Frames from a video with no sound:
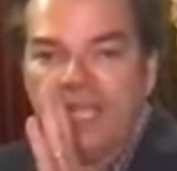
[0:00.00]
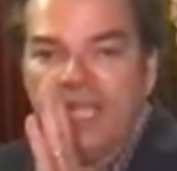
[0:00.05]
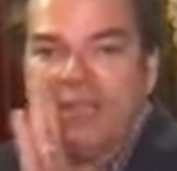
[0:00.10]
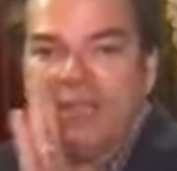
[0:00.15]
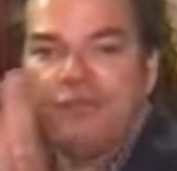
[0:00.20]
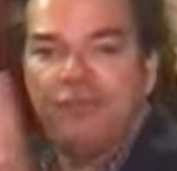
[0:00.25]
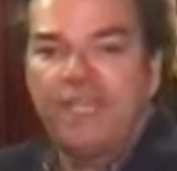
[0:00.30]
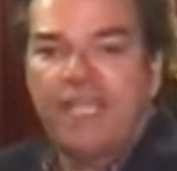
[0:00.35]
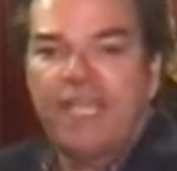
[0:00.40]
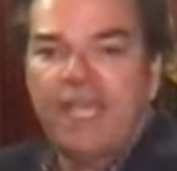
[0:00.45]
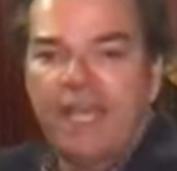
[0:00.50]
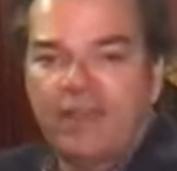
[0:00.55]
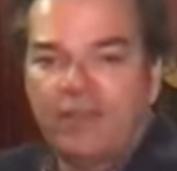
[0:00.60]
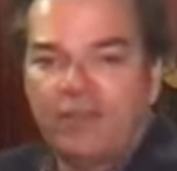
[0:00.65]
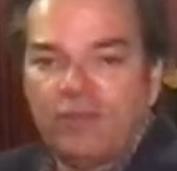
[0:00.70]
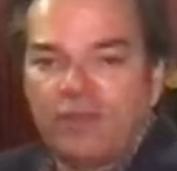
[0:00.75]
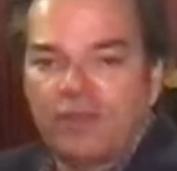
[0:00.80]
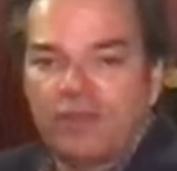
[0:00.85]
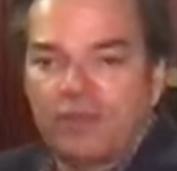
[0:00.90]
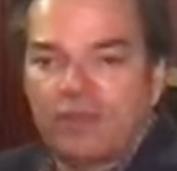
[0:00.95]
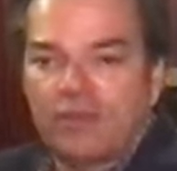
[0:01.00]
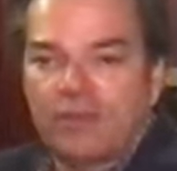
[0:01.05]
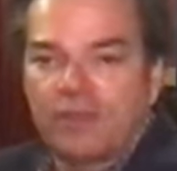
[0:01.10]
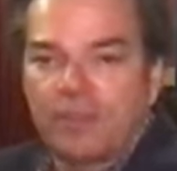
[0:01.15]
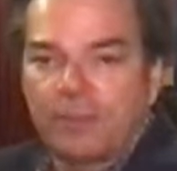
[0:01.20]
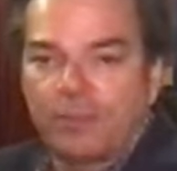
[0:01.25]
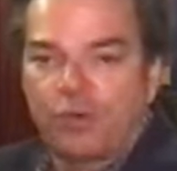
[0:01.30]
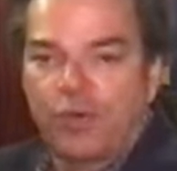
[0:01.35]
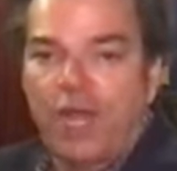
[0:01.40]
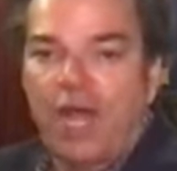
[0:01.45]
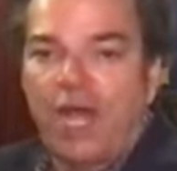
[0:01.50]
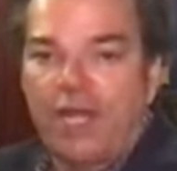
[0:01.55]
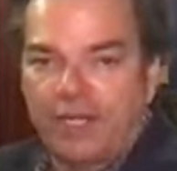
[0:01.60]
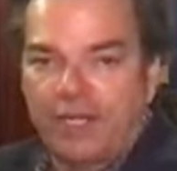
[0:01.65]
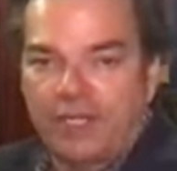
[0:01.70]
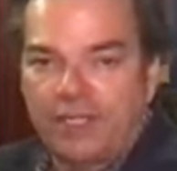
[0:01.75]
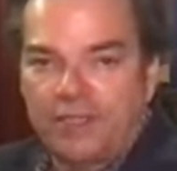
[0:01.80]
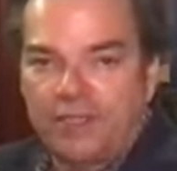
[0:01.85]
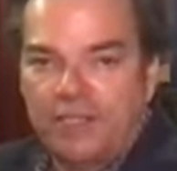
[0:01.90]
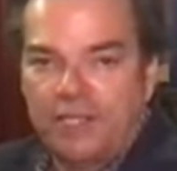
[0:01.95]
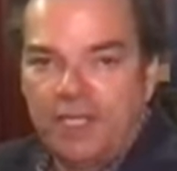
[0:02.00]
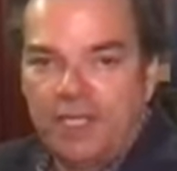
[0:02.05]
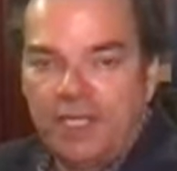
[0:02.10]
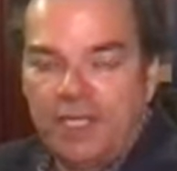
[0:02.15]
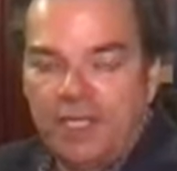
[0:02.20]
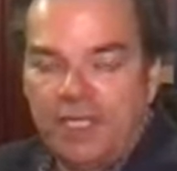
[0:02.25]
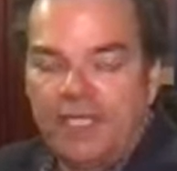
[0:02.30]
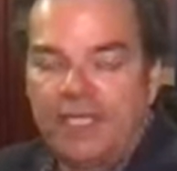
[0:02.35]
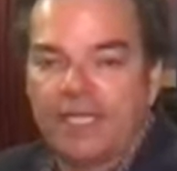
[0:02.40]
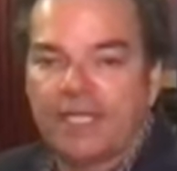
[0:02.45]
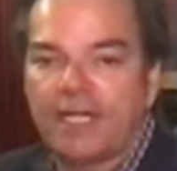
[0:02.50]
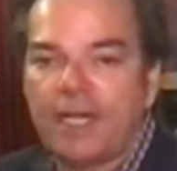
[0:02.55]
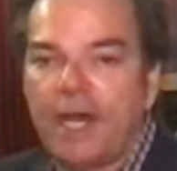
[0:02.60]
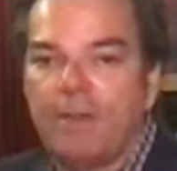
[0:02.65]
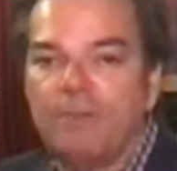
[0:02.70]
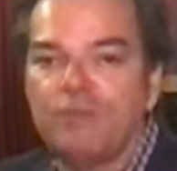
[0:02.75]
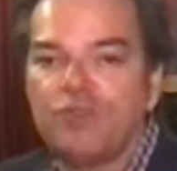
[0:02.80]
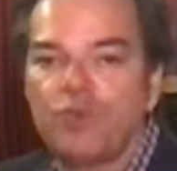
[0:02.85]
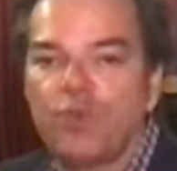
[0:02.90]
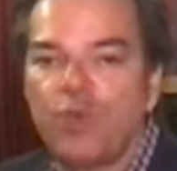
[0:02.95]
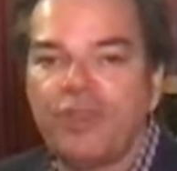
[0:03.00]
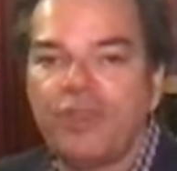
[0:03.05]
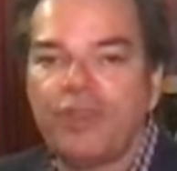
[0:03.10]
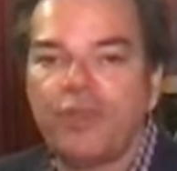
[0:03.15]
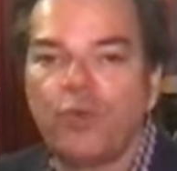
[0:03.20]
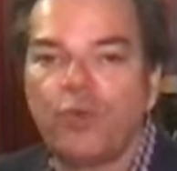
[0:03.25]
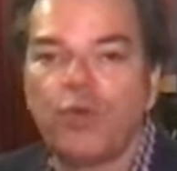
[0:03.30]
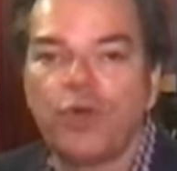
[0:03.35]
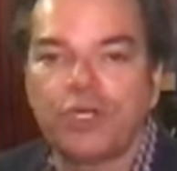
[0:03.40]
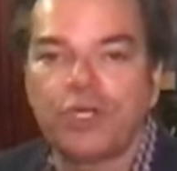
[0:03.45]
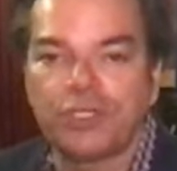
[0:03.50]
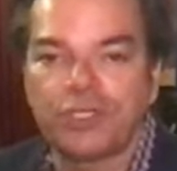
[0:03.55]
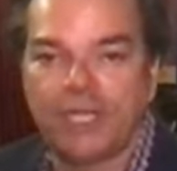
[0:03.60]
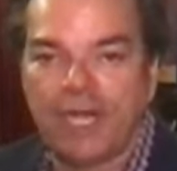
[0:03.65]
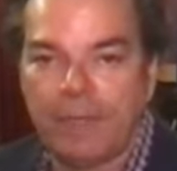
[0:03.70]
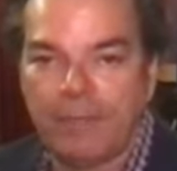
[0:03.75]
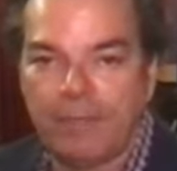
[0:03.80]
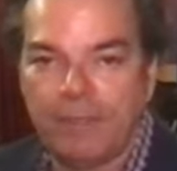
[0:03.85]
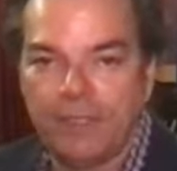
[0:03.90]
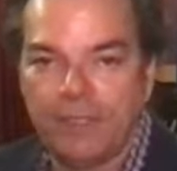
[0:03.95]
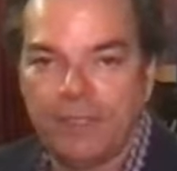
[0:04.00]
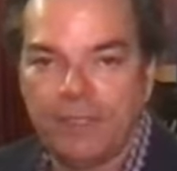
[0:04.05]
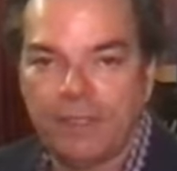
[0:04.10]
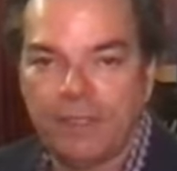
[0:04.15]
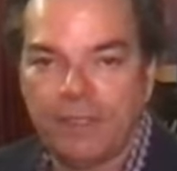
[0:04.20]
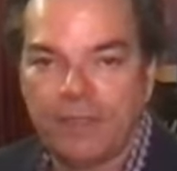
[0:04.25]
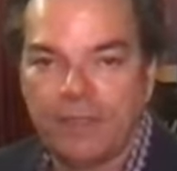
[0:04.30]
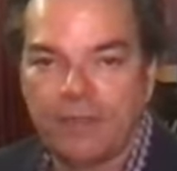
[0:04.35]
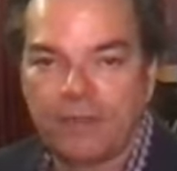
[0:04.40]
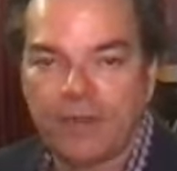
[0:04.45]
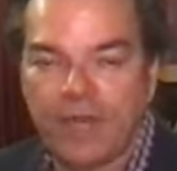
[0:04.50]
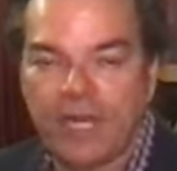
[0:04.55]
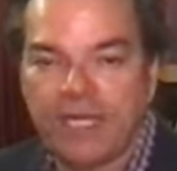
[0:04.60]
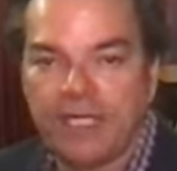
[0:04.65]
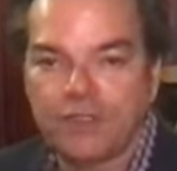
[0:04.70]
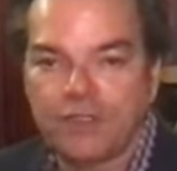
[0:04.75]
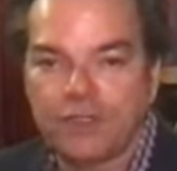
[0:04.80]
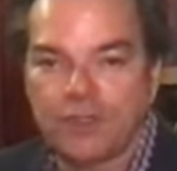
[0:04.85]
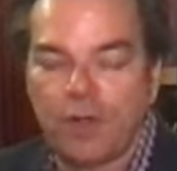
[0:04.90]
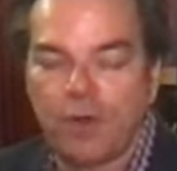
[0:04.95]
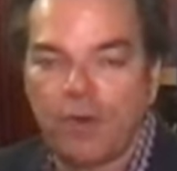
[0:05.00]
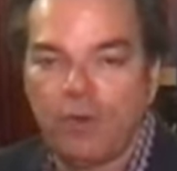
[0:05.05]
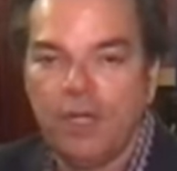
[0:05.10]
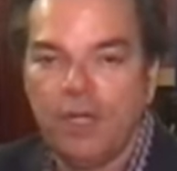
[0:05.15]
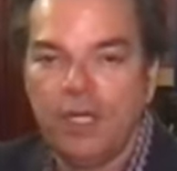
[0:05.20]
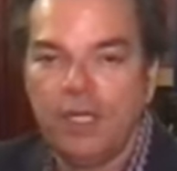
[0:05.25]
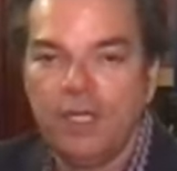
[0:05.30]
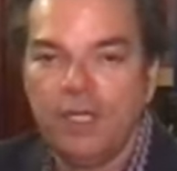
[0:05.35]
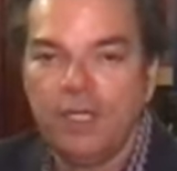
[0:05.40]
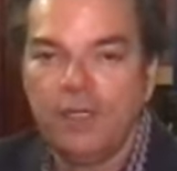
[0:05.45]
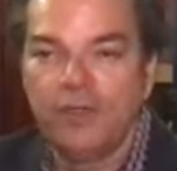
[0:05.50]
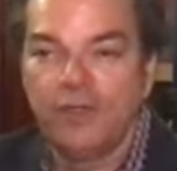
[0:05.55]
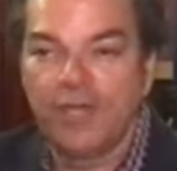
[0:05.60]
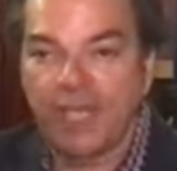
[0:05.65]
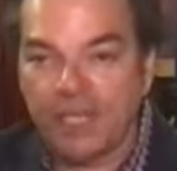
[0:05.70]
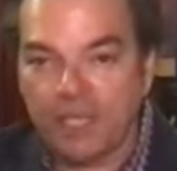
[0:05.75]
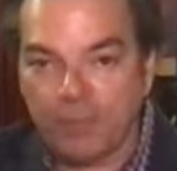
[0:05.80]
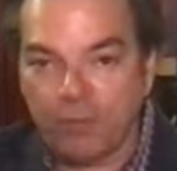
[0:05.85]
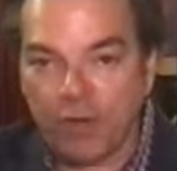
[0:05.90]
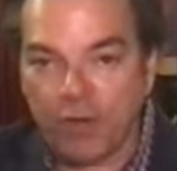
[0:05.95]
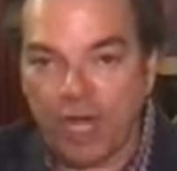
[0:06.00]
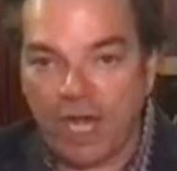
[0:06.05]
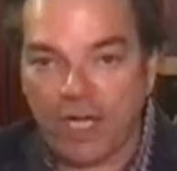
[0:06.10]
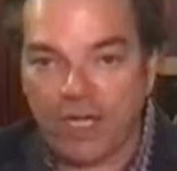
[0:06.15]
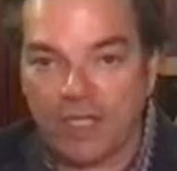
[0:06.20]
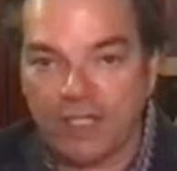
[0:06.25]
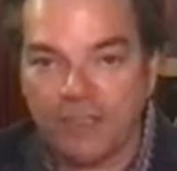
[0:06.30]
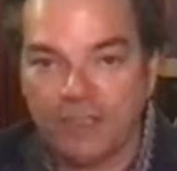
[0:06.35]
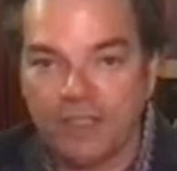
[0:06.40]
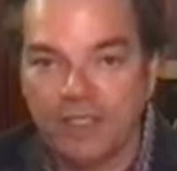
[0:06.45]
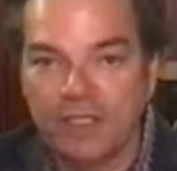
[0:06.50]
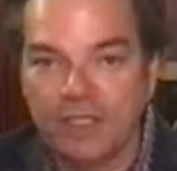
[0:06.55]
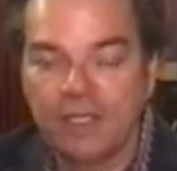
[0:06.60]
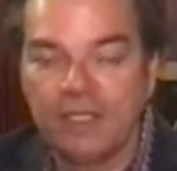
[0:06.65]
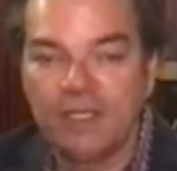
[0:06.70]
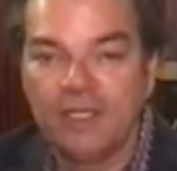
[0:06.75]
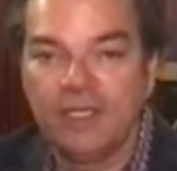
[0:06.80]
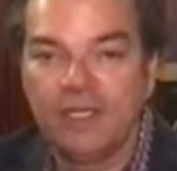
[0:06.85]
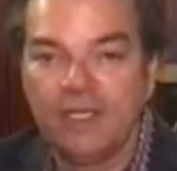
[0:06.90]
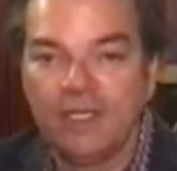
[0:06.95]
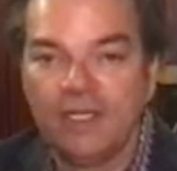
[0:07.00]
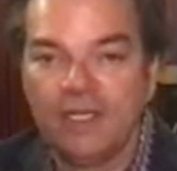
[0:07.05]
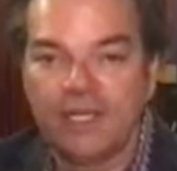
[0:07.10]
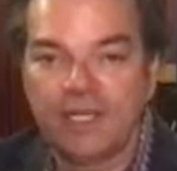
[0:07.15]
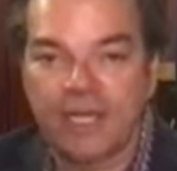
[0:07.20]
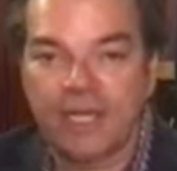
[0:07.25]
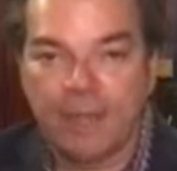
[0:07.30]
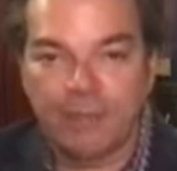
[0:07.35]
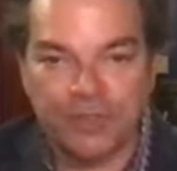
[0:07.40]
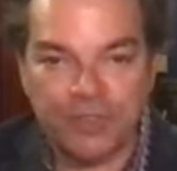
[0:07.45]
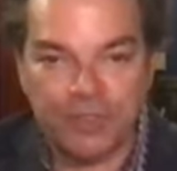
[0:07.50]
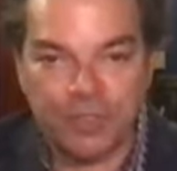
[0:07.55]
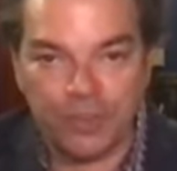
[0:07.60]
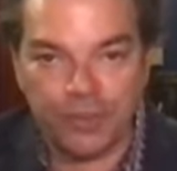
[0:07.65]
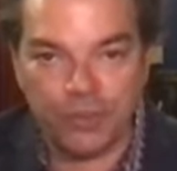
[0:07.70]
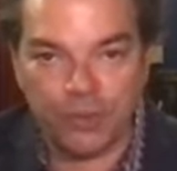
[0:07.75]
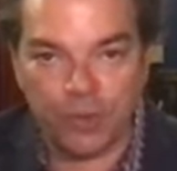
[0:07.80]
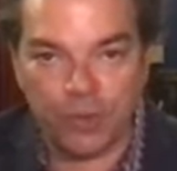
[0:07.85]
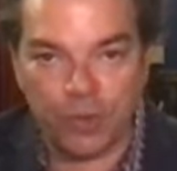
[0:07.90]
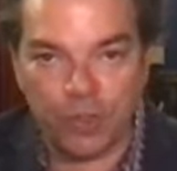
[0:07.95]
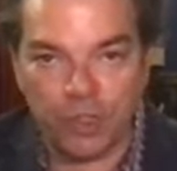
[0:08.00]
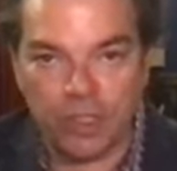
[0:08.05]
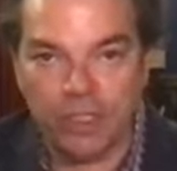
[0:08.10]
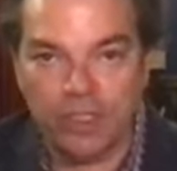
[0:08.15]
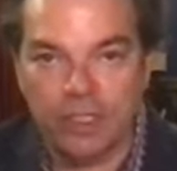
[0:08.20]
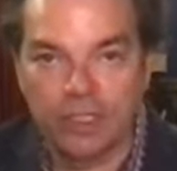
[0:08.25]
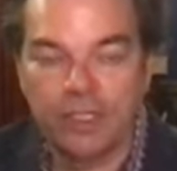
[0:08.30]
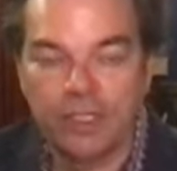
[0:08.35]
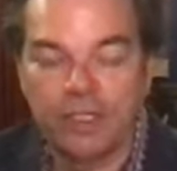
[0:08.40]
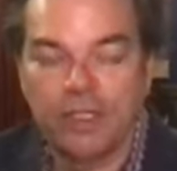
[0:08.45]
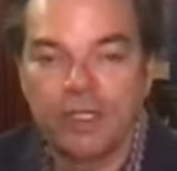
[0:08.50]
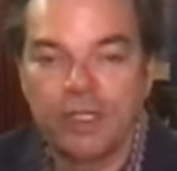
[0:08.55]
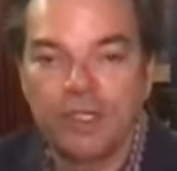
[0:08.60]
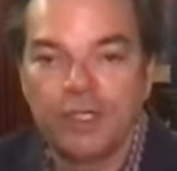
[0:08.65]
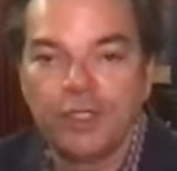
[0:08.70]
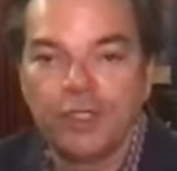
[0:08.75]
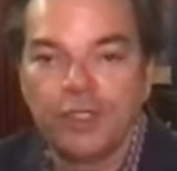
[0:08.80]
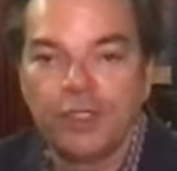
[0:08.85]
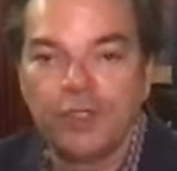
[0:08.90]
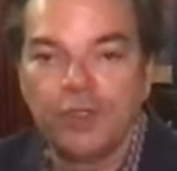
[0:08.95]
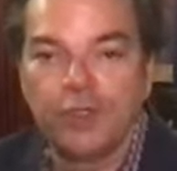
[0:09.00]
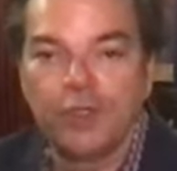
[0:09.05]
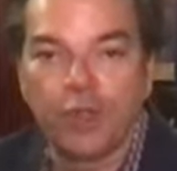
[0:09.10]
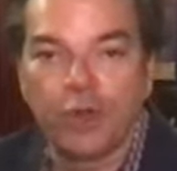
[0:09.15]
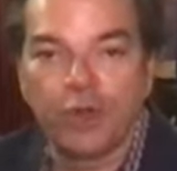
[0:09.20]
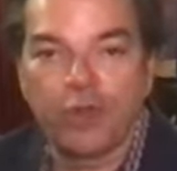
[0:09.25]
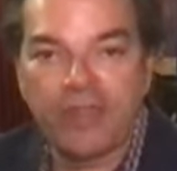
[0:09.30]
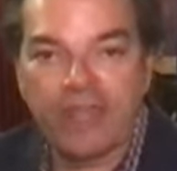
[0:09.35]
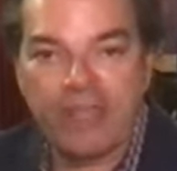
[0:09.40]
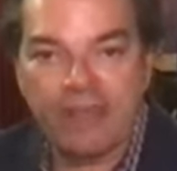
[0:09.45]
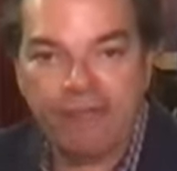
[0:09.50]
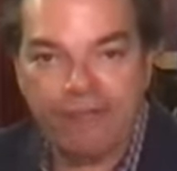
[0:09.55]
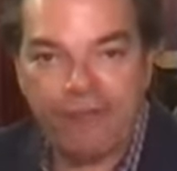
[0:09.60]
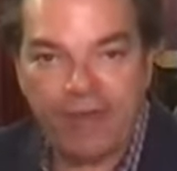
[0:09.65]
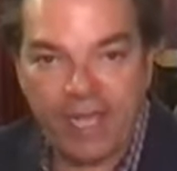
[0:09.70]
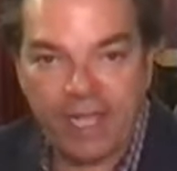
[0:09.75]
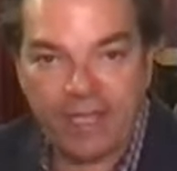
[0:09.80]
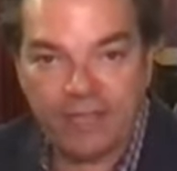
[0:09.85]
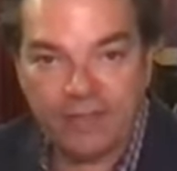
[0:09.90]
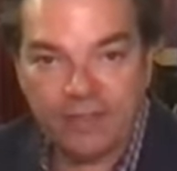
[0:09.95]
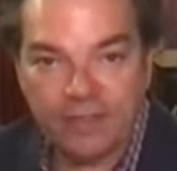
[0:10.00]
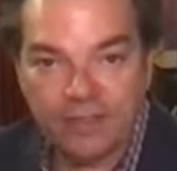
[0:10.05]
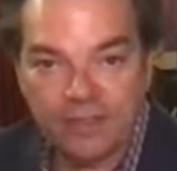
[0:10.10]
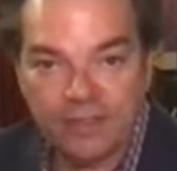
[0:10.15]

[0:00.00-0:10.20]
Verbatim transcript: if you get the product, it comes with the workshop, right? So you get the product, it comes to your door, you learn the effect.